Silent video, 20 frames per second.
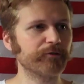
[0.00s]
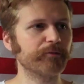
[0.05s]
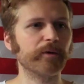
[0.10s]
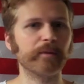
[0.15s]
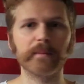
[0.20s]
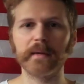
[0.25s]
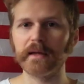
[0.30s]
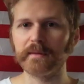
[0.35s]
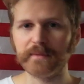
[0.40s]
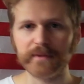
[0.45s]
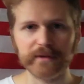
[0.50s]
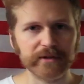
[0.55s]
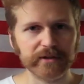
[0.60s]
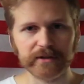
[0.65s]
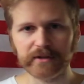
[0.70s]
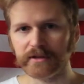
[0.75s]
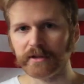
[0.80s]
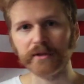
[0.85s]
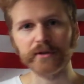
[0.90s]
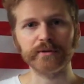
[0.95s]
but maybe
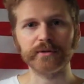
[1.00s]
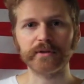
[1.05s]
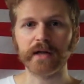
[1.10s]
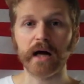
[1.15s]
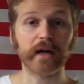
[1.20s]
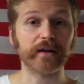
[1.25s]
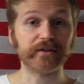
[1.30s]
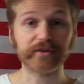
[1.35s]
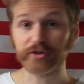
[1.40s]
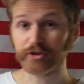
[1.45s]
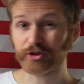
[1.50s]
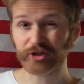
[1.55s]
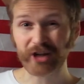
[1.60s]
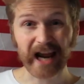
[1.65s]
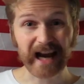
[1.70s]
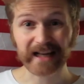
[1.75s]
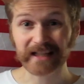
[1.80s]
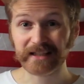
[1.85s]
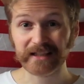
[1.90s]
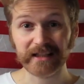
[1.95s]
you got
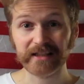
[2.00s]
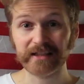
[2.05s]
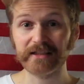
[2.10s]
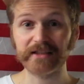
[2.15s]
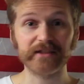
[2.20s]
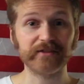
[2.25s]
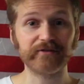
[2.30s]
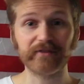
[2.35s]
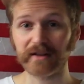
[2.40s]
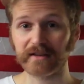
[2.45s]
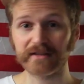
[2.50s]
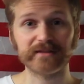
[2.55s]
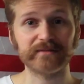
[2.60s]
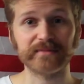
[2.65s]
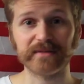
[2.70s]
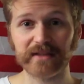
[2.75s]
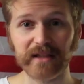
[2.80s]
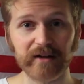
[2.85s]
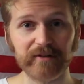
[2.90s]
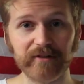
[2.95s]
distracted and you fucked some
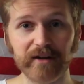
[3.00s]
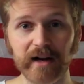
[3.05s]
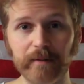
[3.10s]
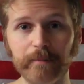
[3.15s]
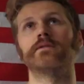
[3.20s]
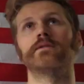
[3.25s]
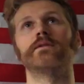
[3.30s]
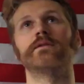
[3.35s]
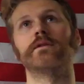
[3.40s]
stuff up.